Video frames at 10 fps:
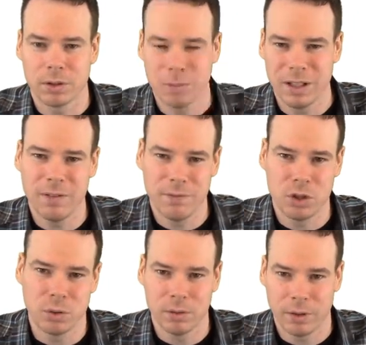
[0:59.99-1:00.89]
I'm going to get a
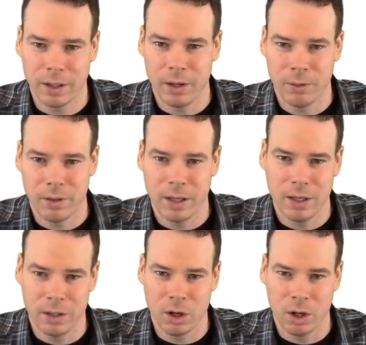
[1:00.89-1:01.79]
visual for how theta
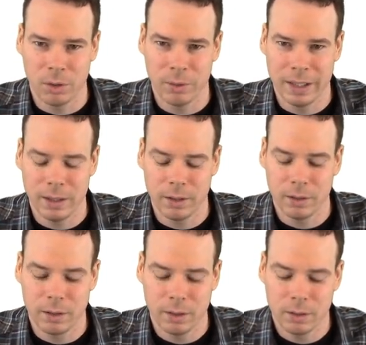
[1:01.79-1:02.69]
and r are related.
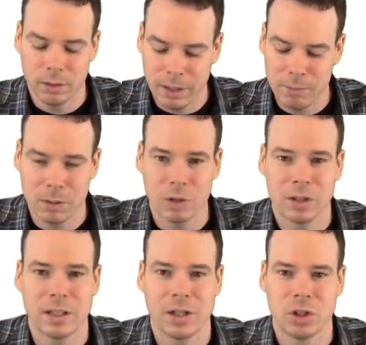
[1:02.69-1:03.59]
So that means I'm going to
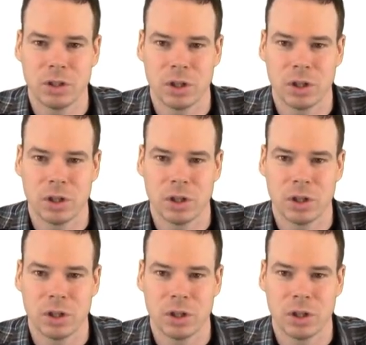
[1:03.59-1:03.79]
sketch it in